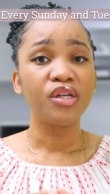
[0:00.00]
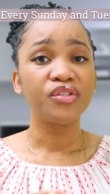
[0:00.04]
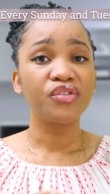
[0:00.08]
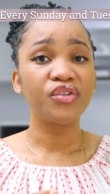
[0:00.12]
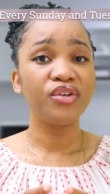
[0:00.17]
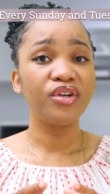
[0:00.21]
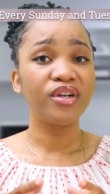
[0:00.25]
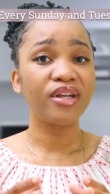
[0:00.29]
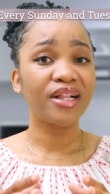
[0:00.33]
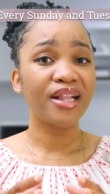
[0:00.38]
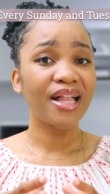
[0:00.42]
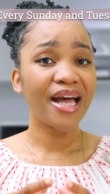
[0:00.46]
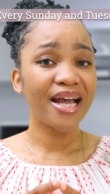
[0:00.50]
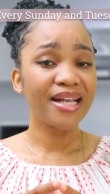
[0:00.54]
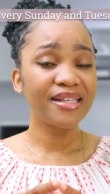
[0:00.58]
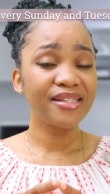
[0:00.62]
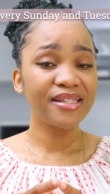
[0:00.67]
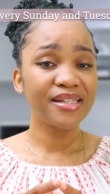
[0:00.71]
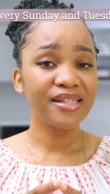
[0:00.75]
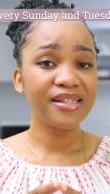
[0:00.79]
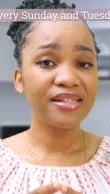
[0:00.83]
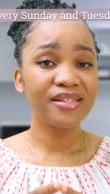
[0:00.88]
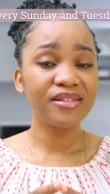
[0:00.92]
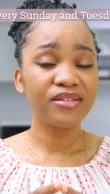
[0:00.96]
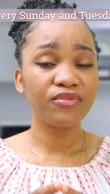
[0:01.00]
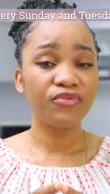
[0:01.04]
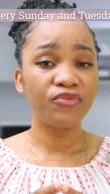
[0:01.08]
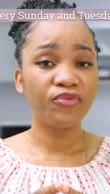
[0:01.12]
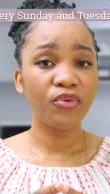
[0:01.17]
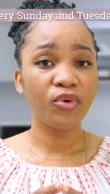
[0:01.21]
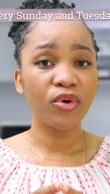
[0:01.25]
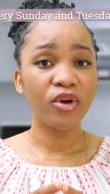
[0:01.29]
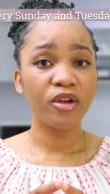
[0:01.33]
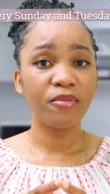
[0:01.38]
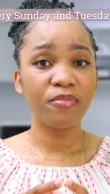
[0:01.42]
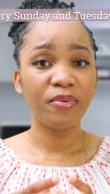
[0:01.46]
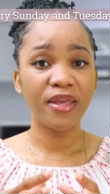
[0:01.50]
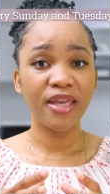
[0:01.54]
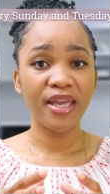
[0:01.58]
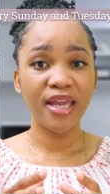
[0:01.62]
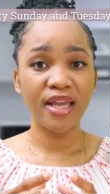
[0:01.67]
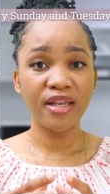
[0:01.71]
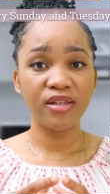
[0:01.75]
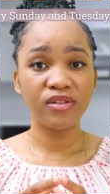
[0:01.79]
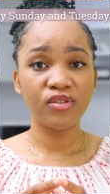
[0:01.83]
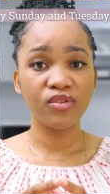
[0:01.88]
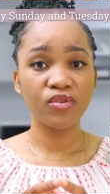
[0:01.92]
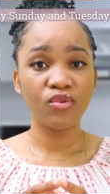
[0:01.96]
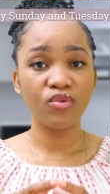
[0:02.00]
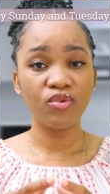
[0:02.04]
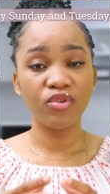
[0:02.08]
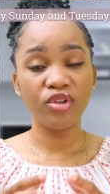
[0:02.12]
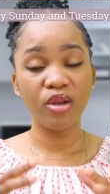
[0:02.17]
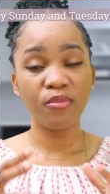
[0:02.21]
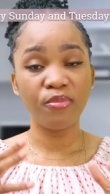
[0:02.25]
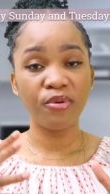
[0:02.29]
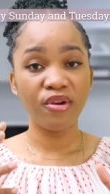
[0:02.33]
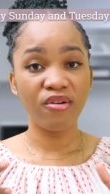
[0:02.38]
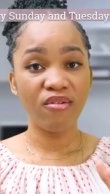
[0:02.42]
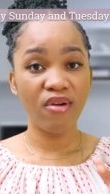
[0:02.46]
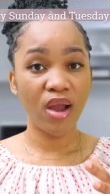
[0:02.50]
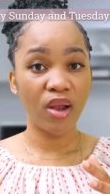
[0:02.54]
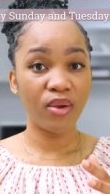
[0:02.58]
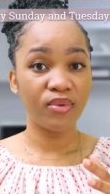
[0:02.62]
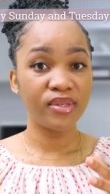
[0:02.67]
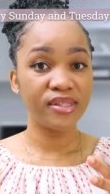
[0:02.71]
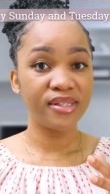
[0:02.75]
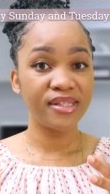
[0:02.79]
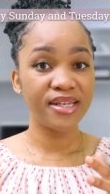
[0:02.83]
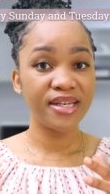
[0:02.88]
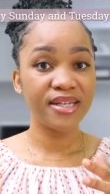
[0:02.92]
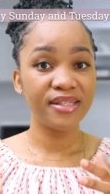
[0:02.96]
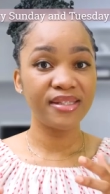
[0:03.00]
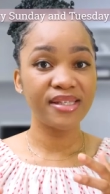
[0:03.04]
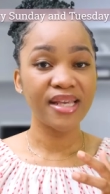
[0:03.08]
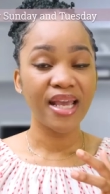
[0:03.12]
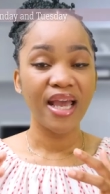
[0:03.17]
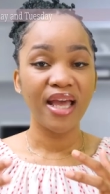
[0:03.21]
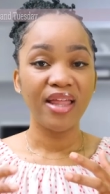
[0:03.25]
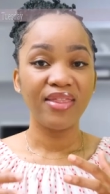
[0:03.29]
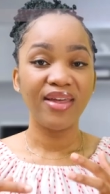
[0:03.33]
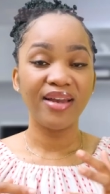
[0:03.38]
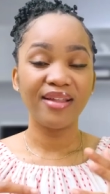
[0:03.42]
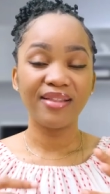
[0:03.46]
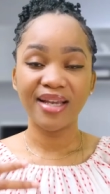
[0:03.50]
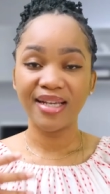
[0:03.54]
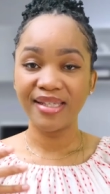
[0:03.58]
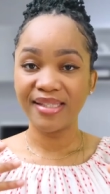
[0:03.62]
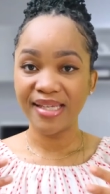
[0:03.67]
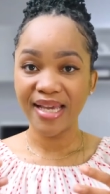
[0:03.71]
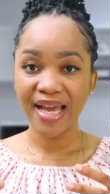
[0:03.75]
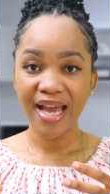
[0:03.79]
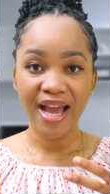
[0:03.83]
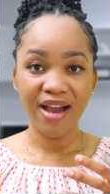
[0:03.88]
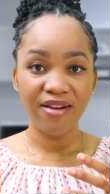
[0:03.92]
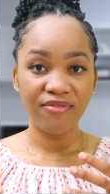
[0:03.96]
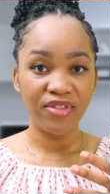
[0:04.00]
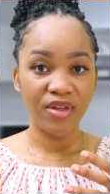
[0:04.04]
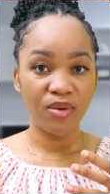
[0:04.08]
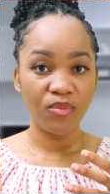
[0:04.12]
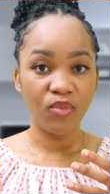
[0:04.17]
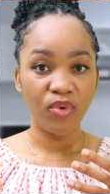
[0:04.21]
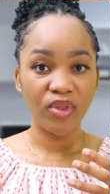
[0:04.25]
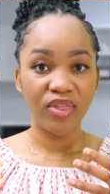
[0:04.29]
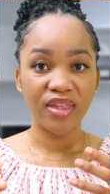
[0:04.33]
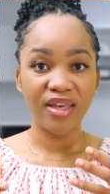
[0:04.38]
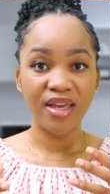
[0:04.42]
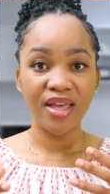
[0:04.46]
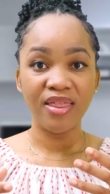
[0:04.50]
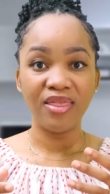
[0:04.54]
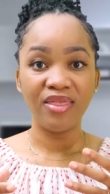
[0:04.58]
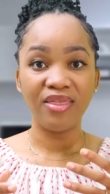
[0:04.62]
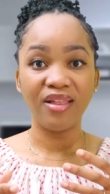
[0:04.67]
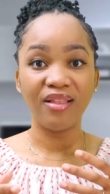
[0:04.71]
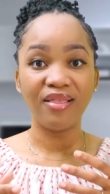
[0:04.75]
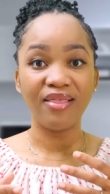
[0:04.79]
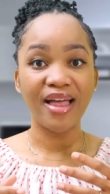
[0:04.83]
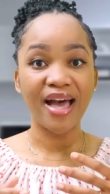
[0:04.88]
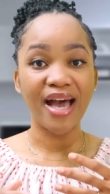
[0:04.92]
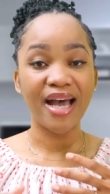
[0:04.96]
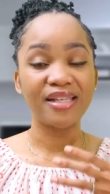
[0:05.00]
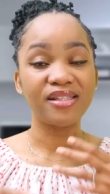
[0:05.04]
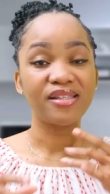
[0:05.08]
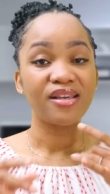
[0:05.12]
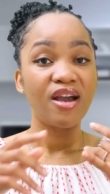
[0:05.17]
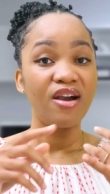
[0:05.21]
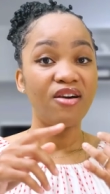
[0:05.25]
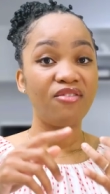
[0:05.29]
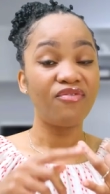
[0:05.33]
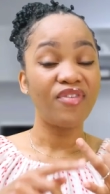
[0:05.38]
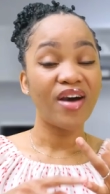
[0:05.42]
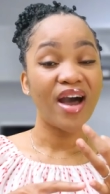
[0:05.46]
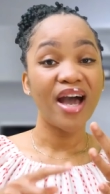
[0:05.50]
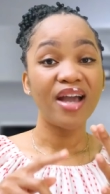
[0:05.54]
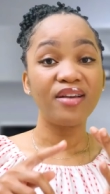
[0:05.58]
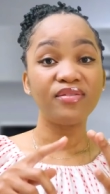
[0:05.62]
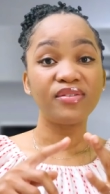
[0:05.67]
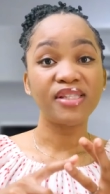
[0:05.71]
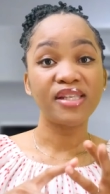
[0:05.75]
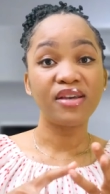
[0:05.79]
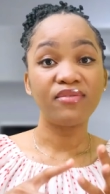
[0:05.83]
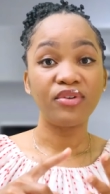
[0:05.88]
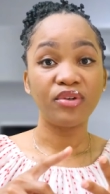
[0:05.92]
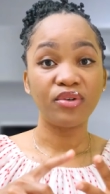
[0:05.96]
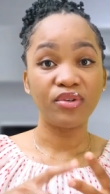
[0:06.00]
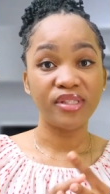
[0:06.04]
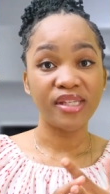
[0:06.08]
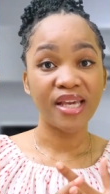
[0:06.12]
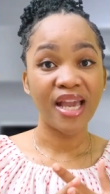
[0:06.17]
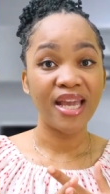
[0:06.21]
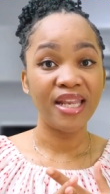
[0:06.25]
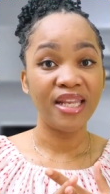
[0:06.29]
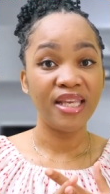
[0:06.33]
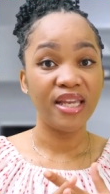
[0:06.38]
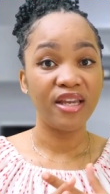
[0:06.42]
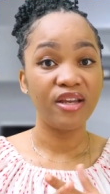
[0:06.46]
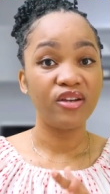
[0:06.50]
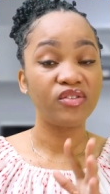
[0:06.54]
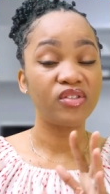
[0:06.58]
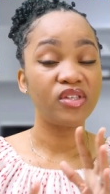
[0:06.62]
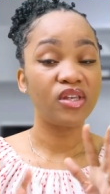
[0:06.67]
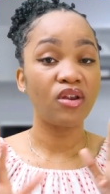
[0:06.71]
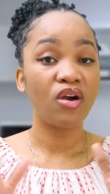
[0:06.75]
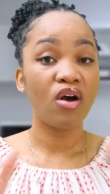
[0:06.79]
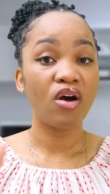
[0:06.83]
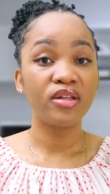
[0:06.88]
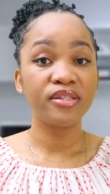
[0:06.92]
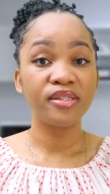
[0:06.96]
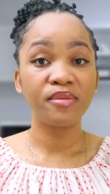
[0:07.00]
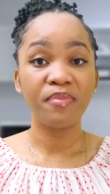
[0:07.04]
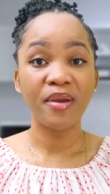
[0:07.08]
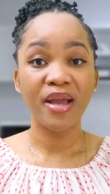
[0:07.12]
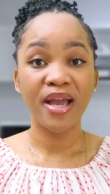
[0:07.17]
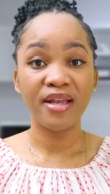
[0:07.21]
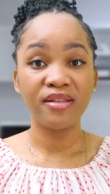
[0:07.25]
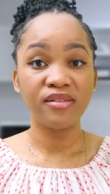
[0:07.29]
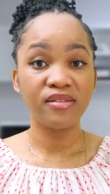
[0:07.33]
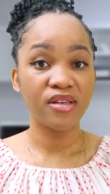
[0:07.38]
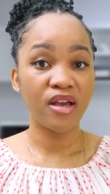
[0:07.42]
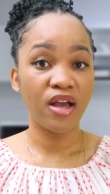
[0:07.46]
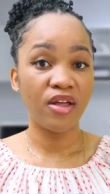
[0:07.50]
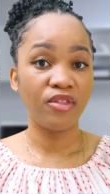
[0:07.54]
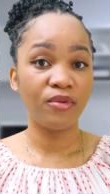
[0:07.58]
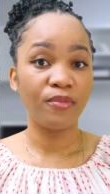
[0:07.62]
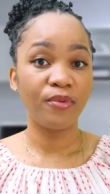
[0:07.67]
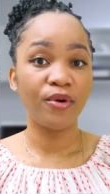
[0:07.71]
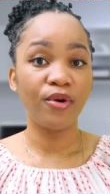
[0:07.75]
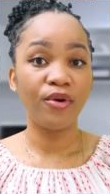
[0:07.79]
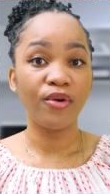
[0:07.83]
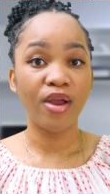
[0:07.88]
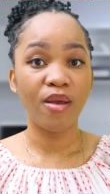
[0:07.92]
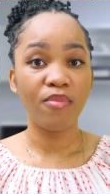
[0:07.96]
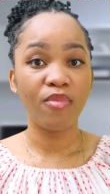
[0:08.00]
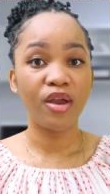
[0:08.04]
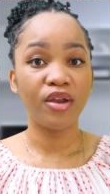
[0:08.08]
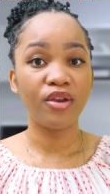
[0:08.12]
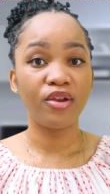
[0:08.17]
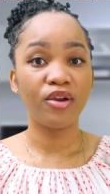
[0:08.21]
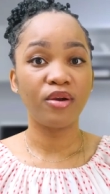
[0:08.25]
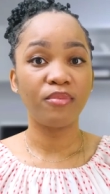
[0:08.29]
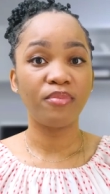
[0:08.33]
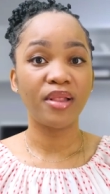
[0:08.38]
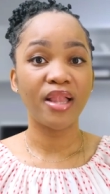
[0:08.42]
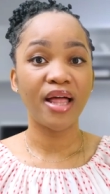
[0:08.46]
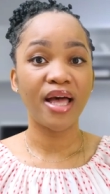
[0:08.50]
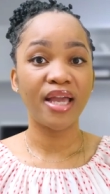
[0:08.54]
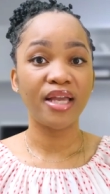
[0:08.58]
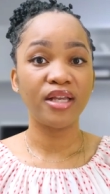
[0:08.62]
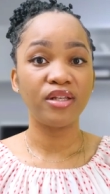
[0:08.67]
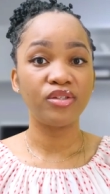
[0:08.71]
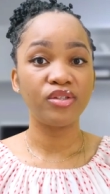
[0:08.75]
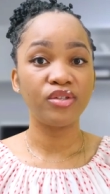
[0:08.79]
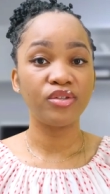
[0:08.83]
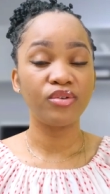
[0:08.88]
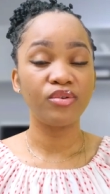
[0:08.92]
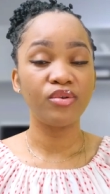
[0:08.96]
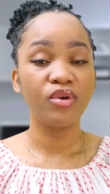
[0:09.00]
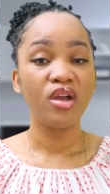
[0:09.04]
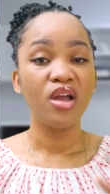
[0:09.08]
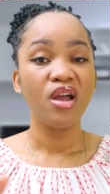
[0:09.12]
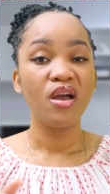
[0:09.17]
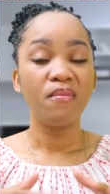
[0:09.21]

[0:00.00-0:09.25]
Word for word: So your classes for PA school, your prerequisites, they like to have them within the last five, seven, or 10 years. It all depends on the program that you're applying to.